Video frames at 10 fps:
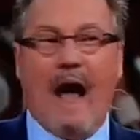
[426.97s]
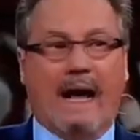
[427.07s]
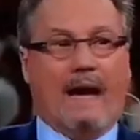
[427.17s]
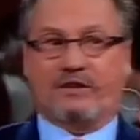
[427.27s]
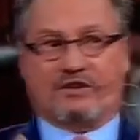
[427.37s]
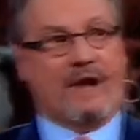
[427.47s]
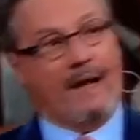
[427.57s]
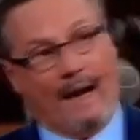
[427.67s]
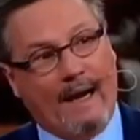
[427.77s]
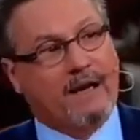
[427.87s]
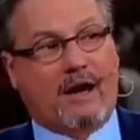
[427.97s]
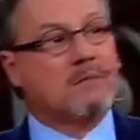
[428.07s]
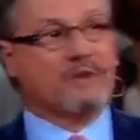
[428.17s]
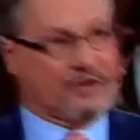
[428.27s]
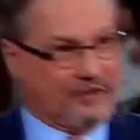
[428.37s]
I gotta say, I didn't
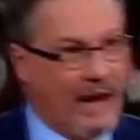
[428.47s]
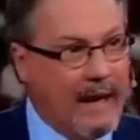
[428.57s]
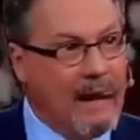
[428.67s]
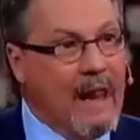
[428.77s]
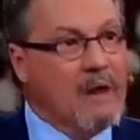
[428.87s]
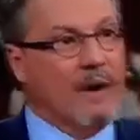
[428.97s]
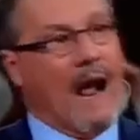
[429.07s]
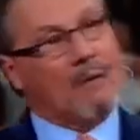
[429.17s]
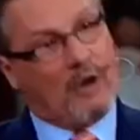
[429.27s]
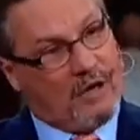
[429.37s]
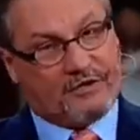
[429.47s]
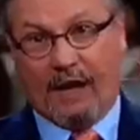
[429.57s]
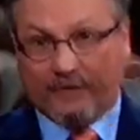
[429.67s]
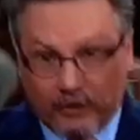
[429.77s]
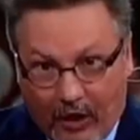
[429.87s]
come to say it, but I'm gonna
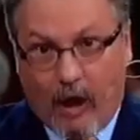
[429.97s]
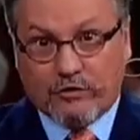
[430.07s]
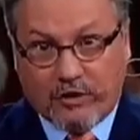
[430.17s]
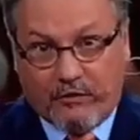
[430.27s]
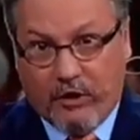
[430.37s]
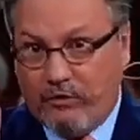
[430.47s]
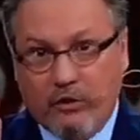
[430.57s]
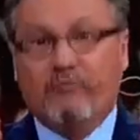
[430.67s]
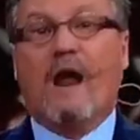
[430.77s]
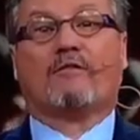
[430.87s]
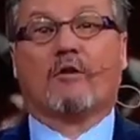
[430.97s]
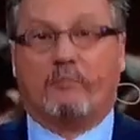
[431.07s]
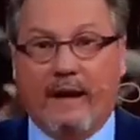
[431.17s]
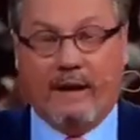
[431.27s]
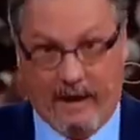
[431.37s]
say to those of you who've never
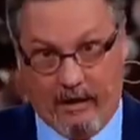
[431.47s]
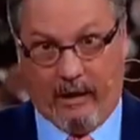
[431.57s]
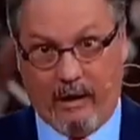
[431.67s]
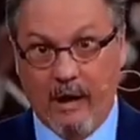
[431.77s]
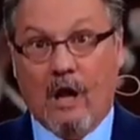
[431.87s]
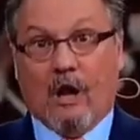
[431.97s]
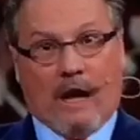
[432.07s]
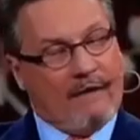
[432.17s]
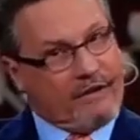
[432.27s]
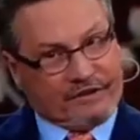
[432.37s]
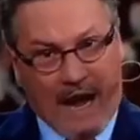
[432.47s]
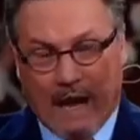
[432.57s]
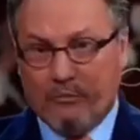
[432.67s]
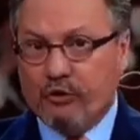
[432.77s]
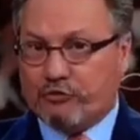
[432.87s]
been here, every
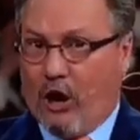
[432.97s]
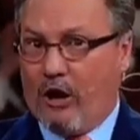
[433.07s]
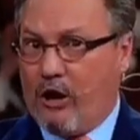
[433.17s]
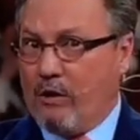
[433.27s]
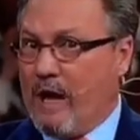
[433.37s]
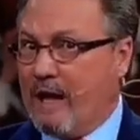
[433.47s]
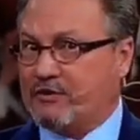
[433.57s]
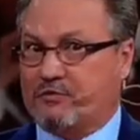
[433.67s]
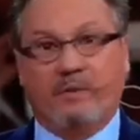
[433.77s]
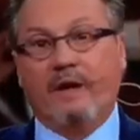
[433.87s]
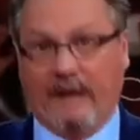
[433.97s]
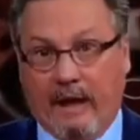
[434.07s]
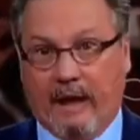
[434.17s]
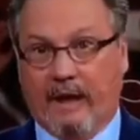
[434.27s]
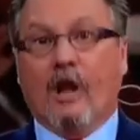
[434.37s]
time you turn on
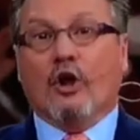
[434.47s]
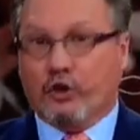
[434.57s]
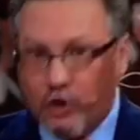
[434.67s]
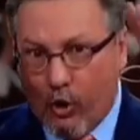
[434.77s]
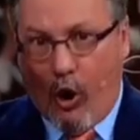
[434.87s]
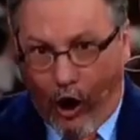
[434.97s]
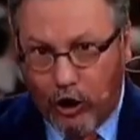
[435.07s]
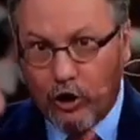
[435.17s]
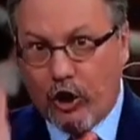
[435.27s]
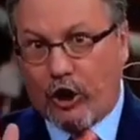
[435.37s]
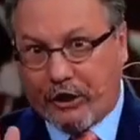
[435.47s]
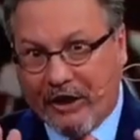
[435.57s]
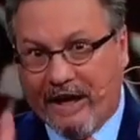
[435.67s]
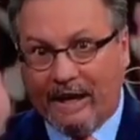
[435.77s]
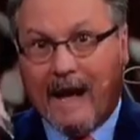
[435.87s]
SBN, you are
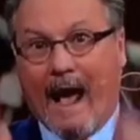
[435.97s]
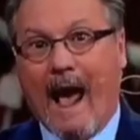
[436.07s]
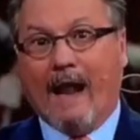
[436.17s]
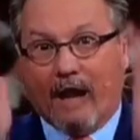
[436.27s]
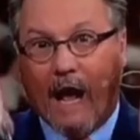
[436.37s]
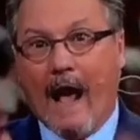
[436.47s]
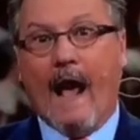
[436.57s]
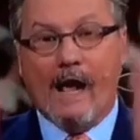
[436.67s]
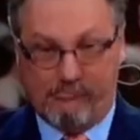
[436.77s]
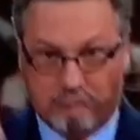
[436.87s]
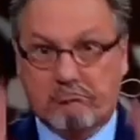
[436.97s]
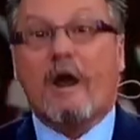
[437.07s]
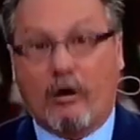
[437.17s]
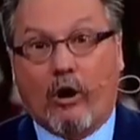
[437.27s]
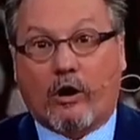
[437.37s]
looking at a
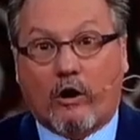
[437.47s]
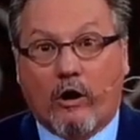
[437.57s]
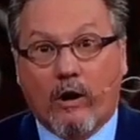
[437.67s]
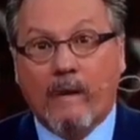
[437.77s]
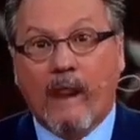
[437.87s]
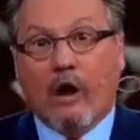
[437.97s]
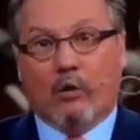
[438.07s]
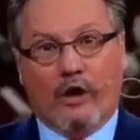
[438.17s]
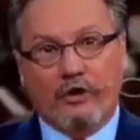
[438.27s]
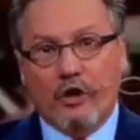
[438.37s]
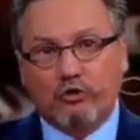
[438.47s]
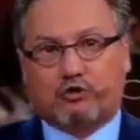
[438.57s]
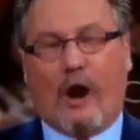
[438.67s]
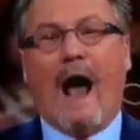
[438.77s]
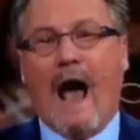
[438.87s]
miracle. When you
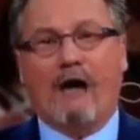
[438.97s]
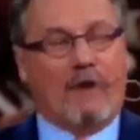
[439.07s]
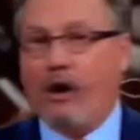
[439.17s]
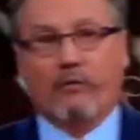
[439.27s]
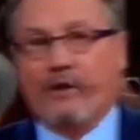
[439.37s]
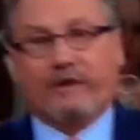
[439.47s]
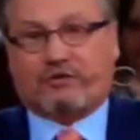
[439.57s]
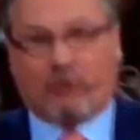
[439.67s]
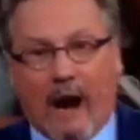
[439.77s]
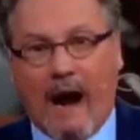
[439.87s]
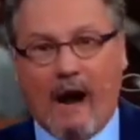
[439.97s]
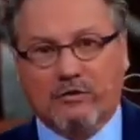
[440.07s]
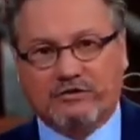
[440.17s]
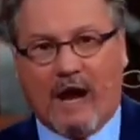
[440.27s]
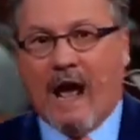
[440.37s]
drive on this
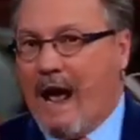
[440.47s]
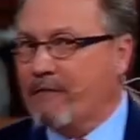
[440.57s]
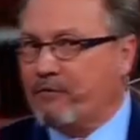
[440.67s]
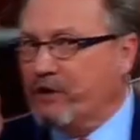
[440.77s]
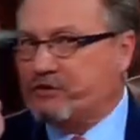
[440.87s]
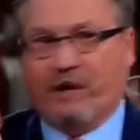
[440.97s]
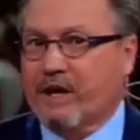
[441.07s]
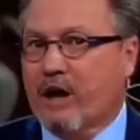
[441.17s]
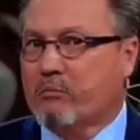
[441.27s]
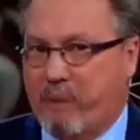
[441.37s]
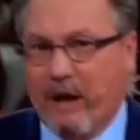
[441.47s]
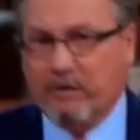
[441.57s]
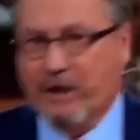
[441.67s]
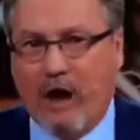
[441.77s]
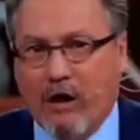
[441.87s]
grounds, every single
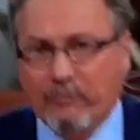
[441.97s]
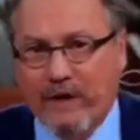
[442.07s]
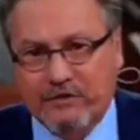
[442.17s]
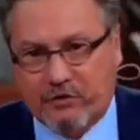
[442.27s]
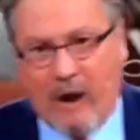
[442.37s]
building on this